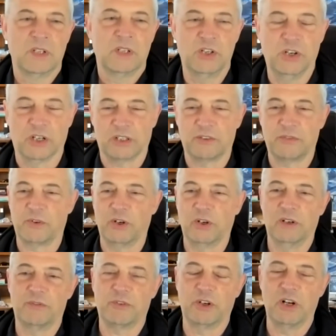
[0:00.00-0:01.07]
cooked
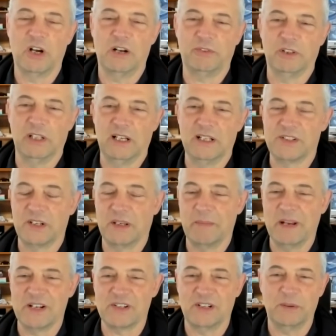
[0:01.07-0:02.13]
for an awful lot. As you can
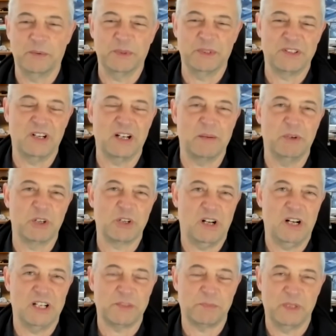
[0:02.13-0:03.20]
imagine, I don't want to talk about
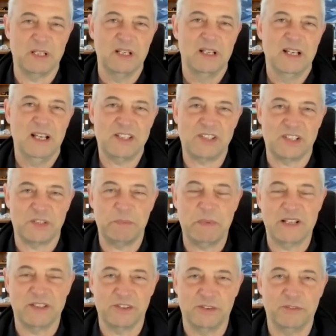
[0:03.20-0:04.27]
cost, but it's
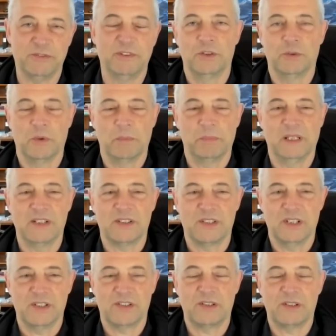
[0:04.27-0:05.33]
expensive to replace
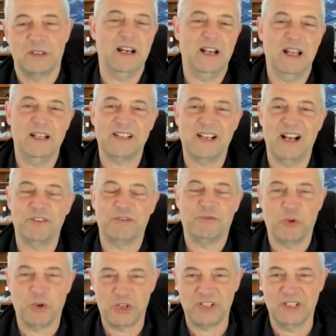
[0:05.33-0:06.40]
this. And it's
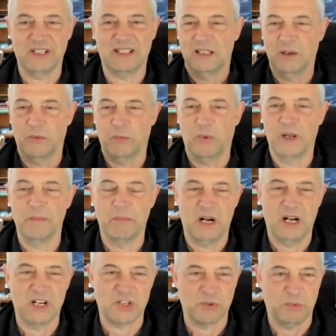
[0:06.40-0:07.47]
unfortunate that one
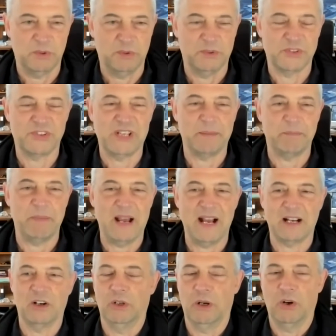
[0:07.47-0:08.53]
module will set
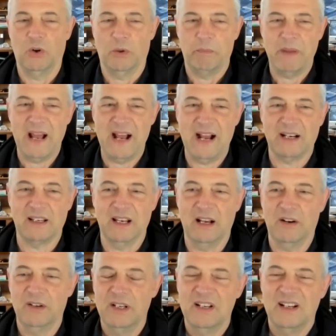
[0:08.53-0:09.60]
back a whole pack.
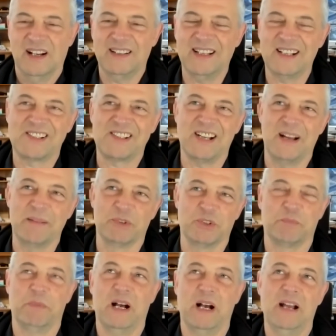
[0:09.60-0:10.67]
Now, I think as time goes
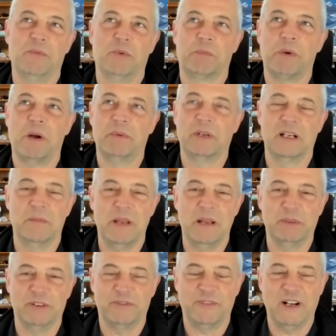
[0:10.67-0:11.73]
by, we're probably going to be
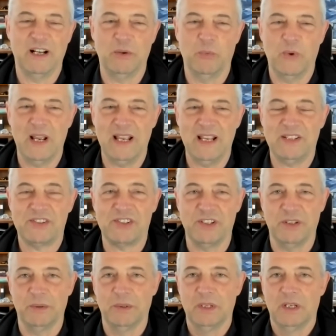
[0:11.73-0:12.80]
able to find ways
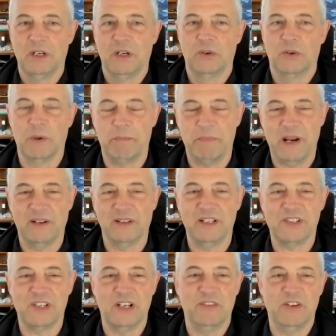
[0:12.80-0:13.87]
to repair
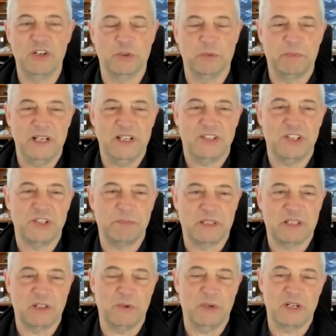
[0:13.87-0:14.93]
these individual pieces.
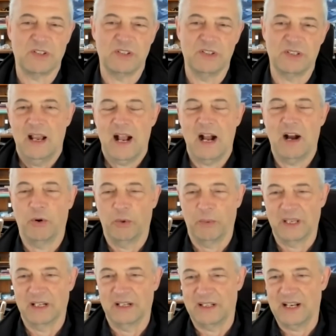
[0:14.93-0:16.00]
But the question is, how are we
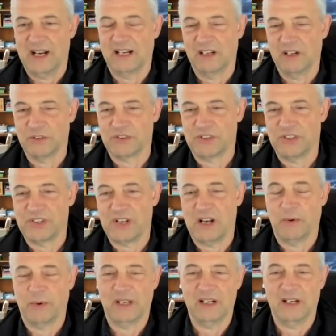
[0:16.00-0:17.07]
going to diagnose this? How
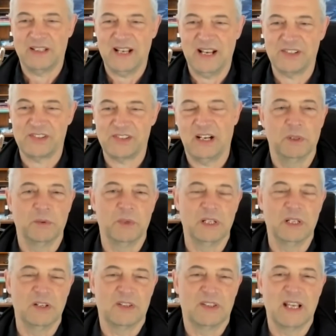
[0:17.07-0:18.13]
are we going to test it? The
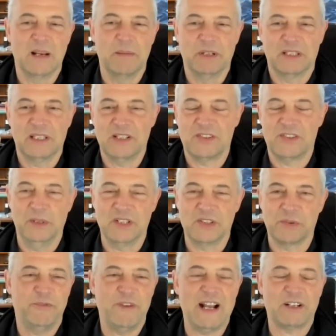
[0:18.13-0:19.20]
one good thing about this, it is a
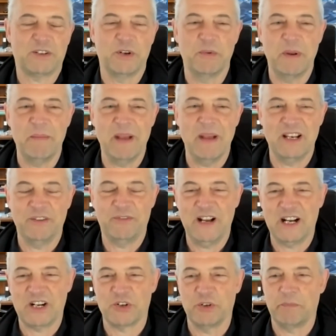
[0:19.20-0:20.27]
factory
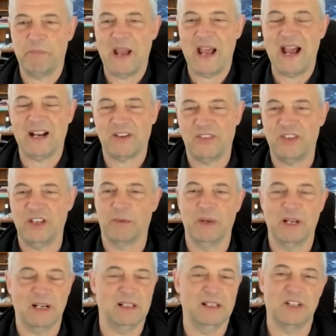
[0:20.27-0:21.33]
remanufactured pack.
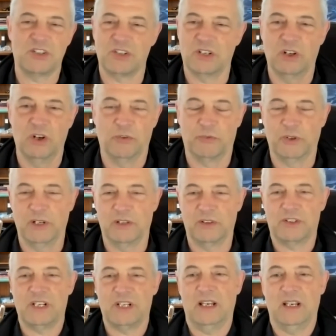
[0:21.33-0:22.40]
Theoretically, it should go for another
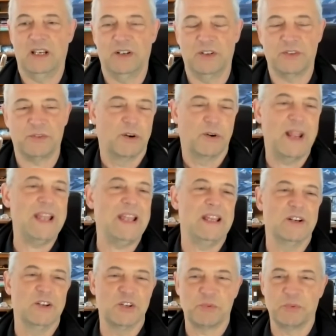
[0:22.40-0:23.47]
10 years or 8
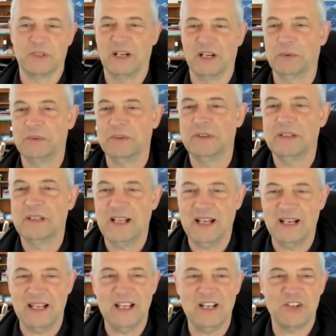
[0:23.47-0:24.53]
years without
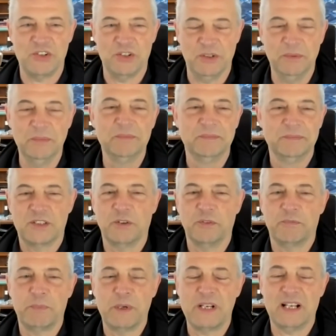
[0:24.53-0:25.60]
any issue. So
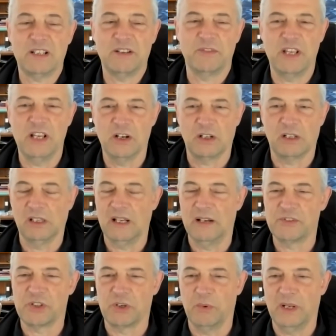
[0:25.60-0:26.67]
protective gear,
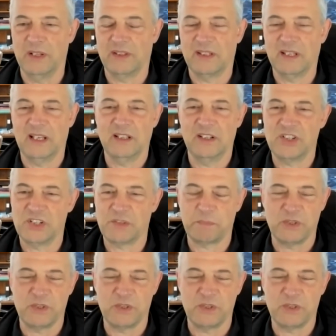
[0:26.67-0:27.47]
gloves are one thing. There's just